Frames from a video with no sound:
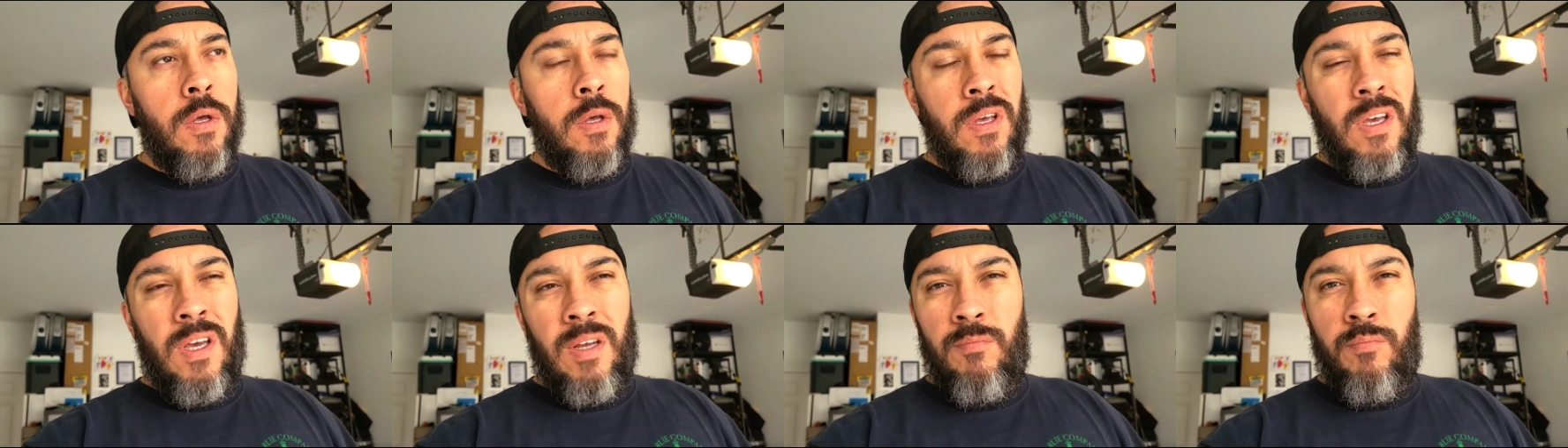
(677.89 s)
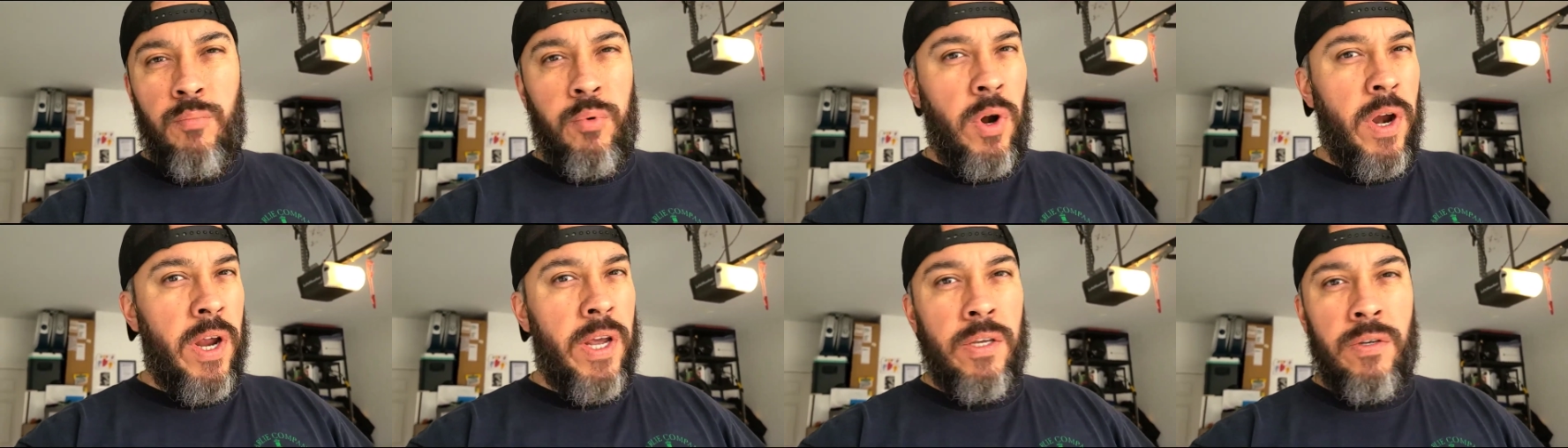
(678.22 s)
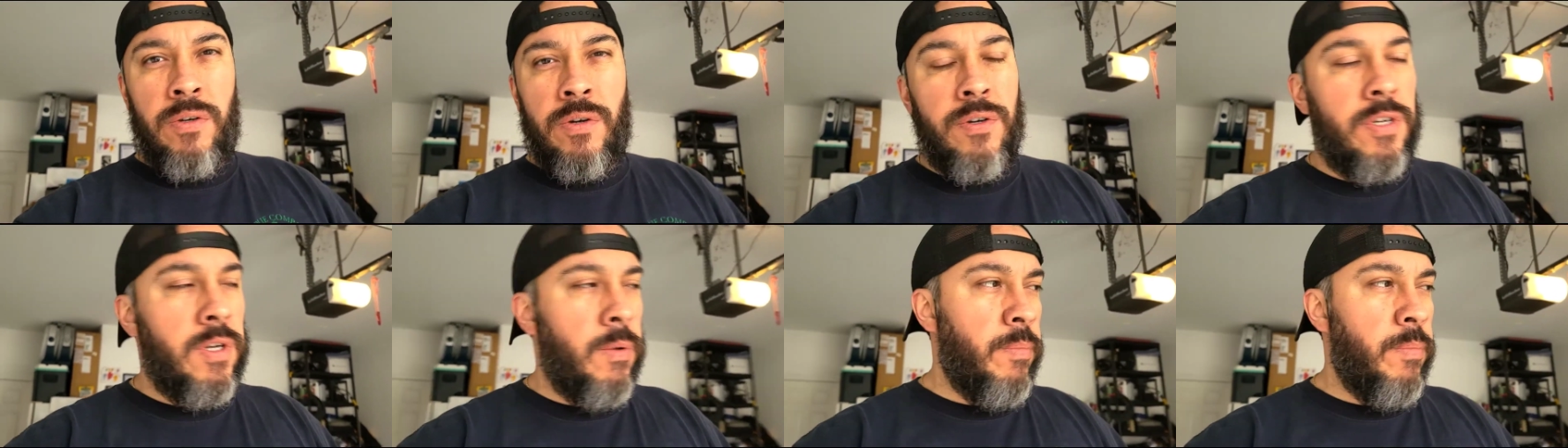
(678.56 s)
it breaks
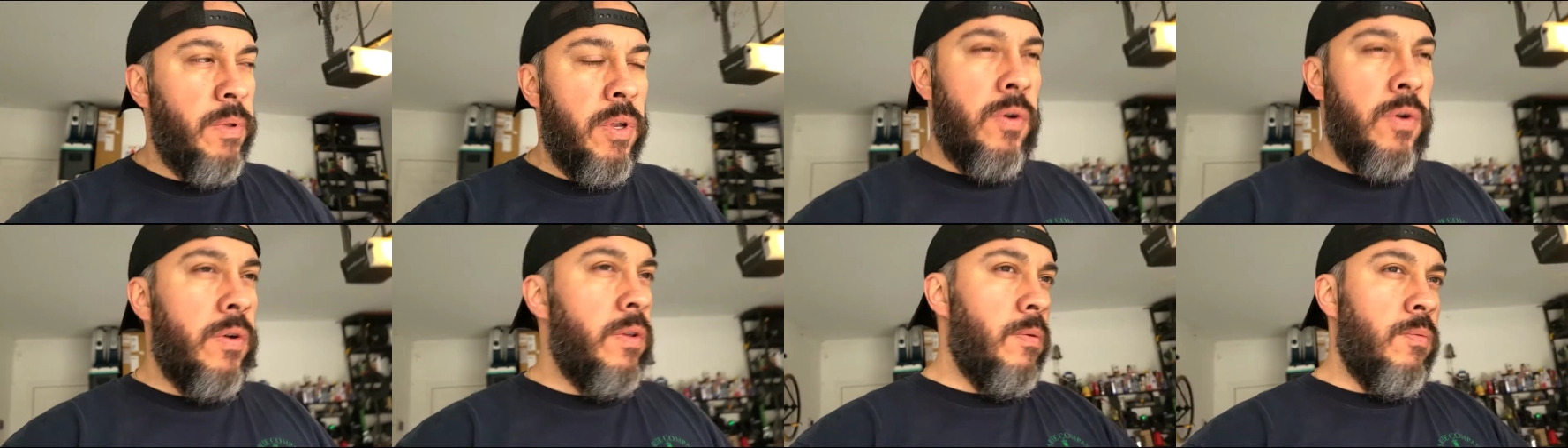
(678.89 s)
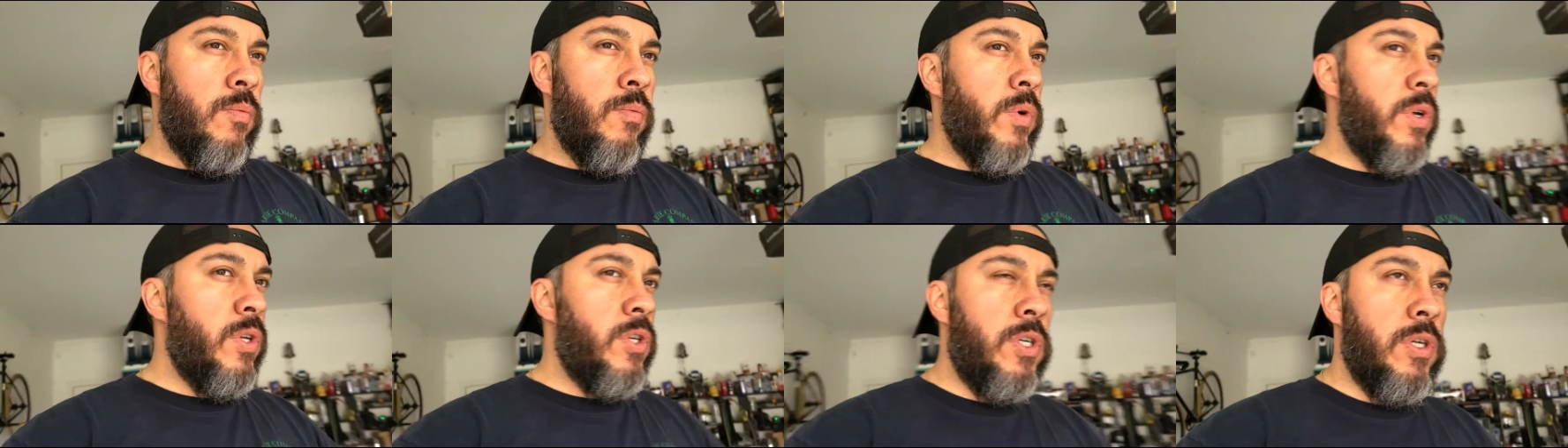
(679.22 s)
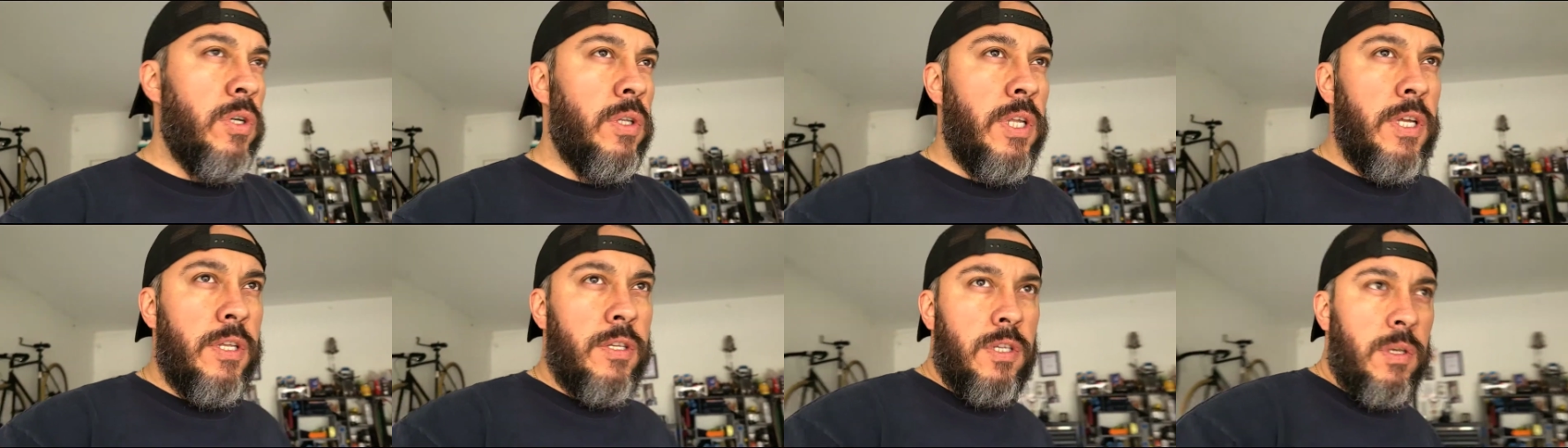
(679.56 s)
or something or the
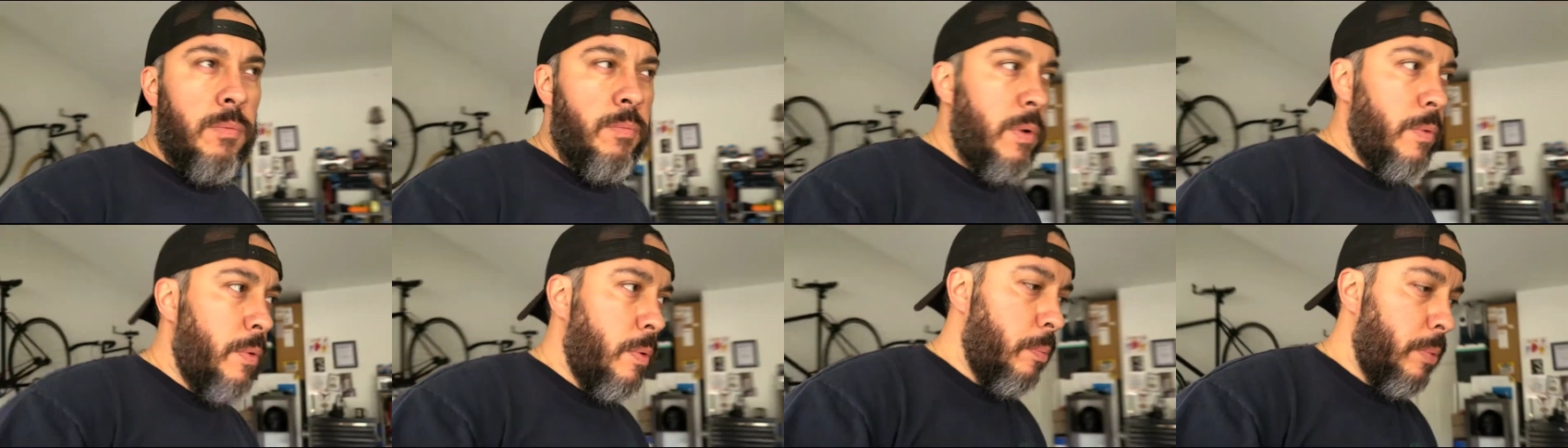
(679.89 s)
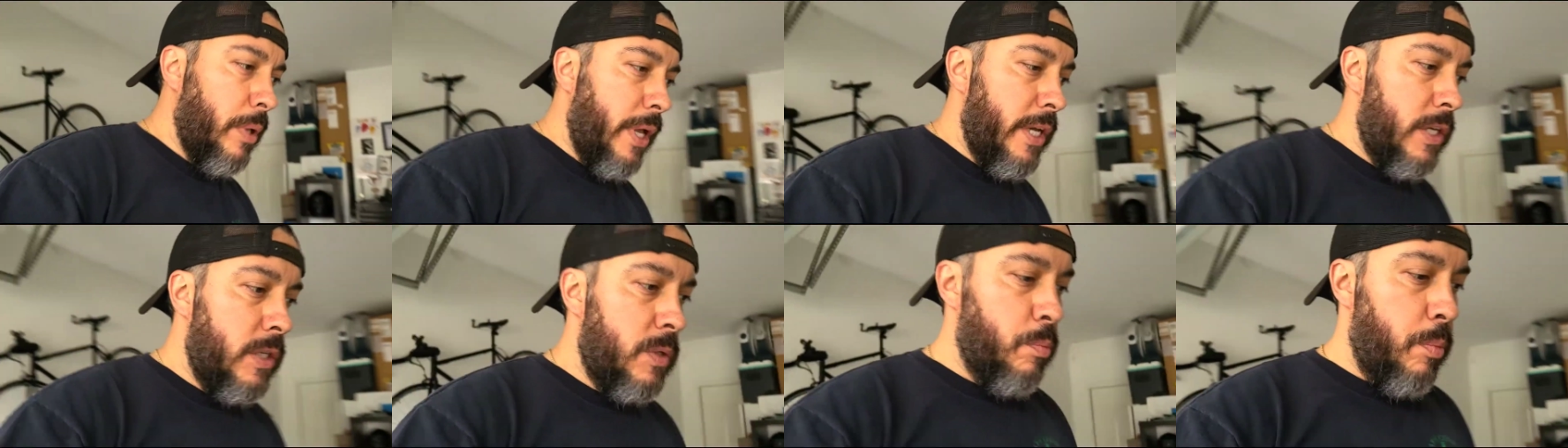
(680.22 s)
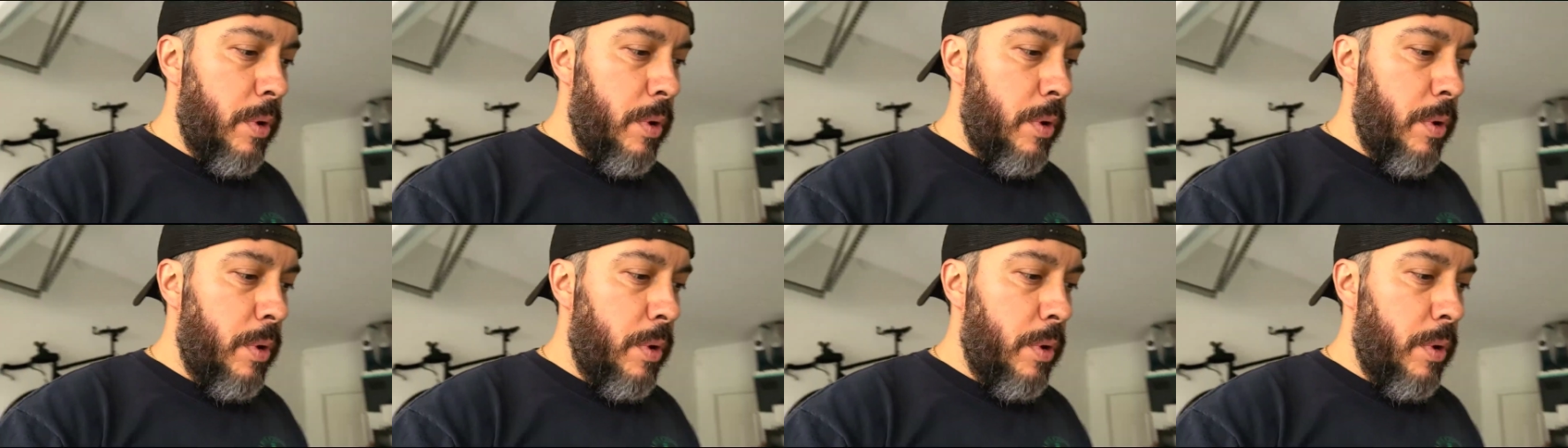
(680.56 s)
windshield needs to be replaced.